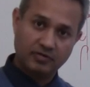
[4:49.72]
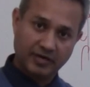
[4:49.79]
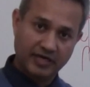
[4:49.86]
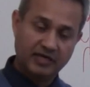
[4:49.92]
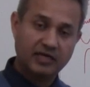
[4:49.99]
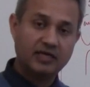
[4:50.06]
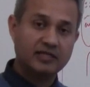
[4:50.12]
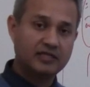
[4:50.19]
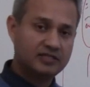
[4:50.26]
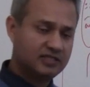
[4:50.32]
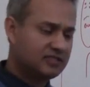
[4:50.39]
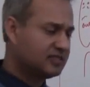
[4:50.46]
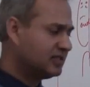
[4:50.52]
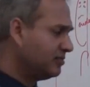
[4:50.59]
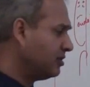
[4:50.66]
right? This
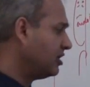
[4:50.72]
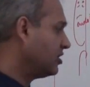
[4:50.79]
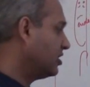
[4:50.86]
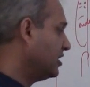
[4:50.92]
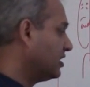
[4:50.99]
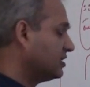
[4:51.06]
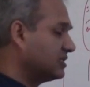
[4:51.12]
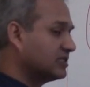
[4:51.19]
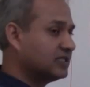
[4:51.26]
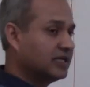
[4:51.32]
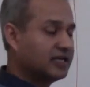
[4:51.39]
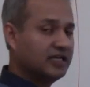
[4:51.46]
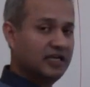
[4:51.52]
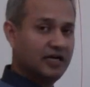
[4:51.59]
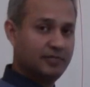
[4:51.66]
is a similar thing just
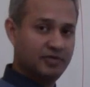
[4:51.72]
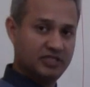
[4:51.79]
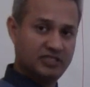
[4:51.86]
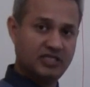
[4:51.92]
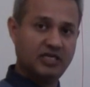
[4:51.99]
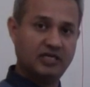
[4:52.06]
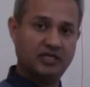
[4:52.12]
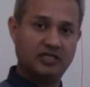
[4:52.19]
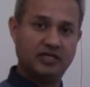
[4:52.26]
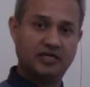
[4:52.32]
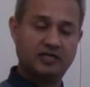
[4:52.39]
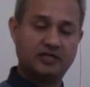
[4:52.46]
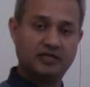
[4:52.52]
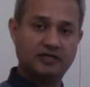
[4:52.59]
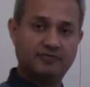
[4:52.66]
like in RBC
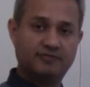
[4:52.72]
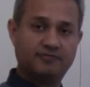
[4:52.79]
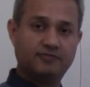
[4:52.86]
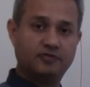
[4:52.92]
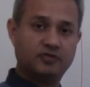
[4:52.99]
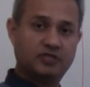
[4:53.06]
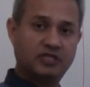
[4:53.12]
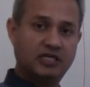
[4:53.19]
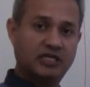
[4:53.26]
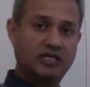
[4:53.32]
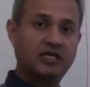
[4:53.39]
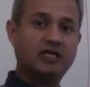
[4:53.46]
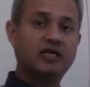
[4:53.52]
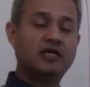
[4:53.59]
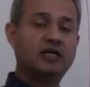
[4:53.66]
that if you
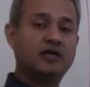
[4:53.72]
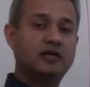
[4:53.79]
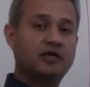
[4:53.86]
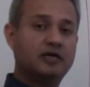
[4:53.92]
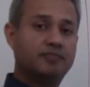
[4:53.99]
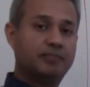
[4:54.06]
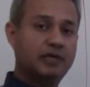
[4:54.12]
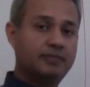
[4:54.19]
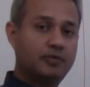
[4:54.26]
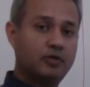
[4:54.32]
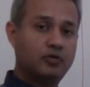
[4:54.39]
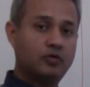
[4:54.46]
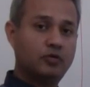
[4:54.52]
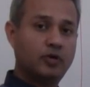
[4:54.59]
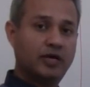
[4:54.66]
see
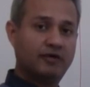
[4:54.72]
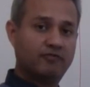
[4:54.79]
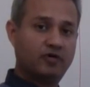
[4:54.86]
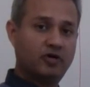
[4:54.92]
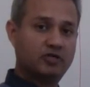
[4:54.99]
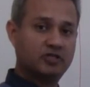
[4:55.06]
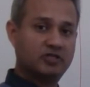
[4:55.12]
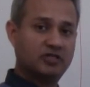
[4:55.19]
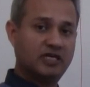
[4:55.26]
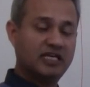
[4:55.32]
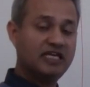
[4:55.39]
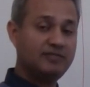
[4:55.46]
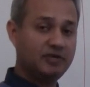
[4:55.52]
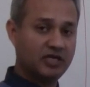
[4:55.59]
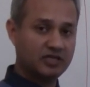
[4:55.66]
people who have gotten
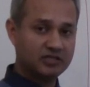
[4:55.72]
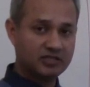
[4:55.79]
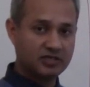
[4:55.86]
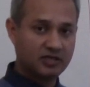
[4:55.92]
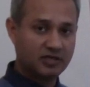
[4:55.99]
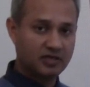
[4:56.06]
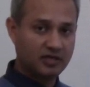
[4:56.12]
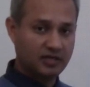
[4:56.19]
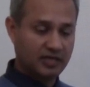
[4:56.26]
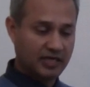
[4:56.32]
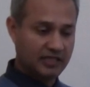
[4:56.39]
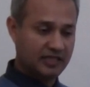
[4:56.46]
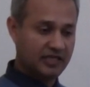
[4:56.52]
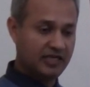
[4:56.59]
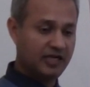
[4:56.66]
anemias
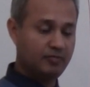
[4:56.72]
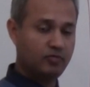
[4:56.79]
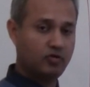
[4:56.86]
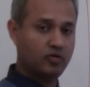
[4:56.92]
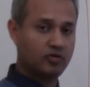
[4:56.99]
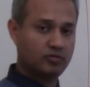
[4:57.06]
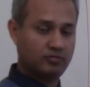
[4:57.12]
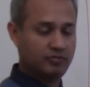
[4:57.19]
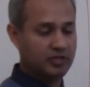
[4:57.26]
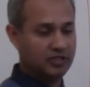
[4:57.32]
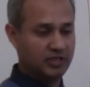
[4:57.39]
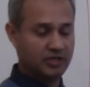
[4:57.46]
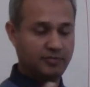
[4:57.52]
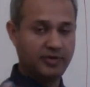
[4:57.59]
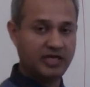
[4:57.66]
and they need more, well,
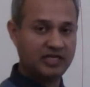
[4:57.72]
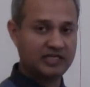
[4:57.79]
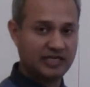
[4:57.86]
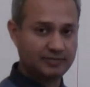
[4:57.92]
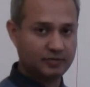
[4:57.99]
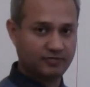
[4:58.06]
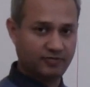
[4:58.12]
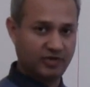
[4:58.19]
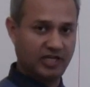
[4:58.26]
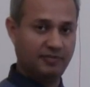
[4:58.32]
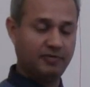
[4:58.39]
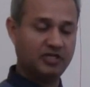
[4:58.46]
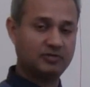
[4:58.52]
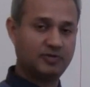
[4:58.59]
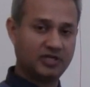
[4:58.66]
there are many types of
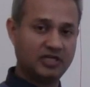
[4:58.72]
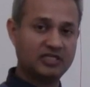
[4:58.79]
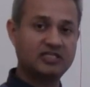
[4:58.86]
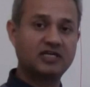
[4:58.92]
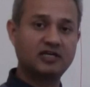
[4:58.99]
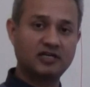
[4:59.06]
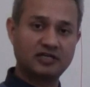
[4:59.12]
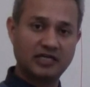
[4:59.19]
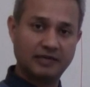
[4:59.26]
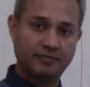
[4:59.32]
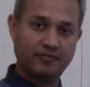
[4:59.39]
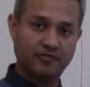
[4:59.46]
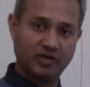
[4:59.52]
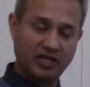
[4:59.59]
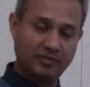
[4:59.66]
anemias, but in certain
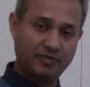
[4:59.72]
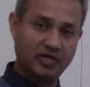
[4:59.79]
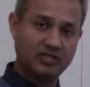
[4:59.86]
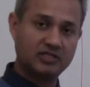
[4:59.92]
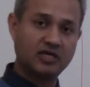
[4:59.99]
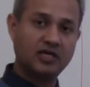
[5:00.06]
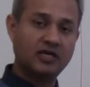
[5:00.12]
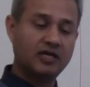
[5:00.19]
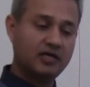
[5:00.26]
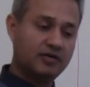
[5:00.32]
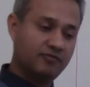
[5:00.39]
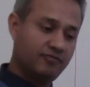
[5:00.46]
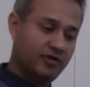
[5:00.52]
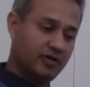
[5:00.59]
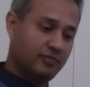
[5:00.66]
type of anemias
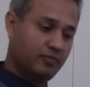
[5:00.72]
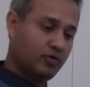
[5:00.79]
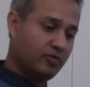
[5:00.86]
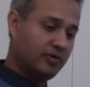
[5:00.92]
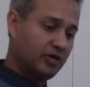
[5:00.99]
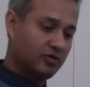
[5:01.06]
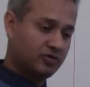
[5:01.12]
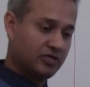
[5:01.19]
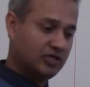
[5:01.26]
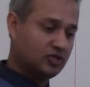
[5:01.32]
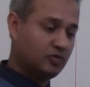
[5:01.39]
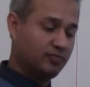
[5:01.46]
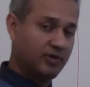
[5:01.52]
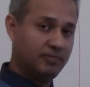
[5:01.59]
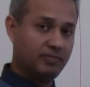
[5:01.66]
where bone marrow
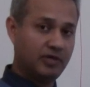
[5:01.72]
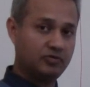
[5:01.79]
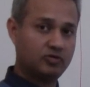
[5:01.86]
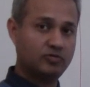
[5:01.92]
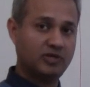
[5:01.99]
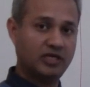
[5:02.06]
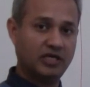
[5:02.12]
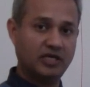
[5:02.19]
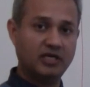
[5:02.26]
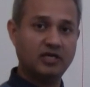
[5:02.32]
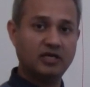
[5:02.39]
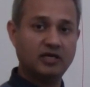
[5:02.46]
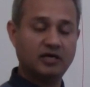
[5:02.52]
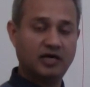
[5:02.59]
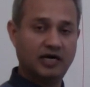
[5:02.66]
tries to pump out too many
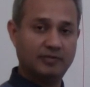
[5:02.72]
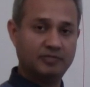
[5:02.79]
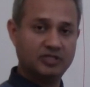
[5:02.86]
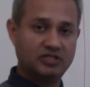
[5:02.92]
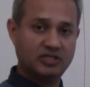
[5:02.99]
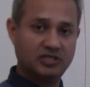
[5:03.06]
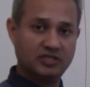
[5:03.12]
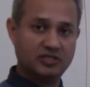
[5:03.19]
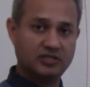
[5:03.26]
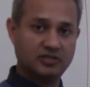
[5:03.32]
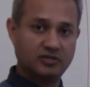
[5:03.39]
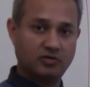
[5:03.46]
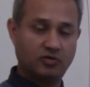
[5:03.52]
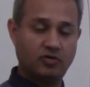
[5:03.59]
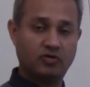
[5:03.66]

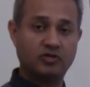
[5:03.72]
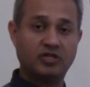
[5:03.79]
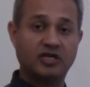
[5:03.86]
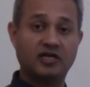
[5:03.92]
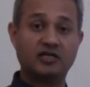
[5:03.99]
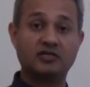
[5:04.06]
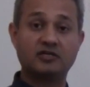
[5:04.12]
RBCs or there